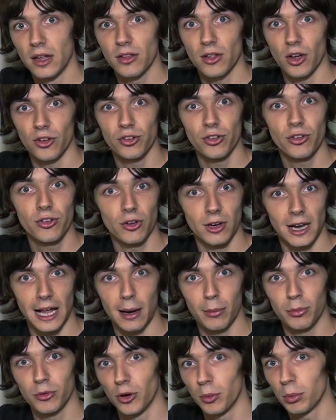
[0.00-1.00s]
such as your
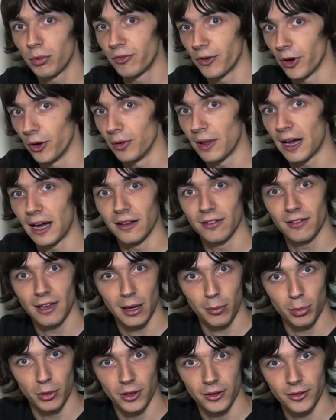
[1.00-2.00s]
laptop, phone and
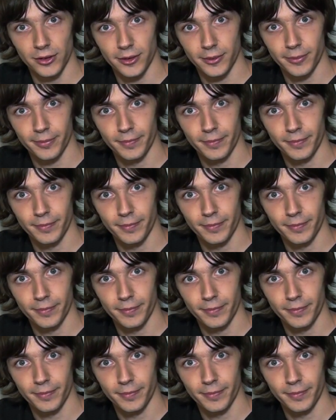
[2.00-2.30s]
tablet.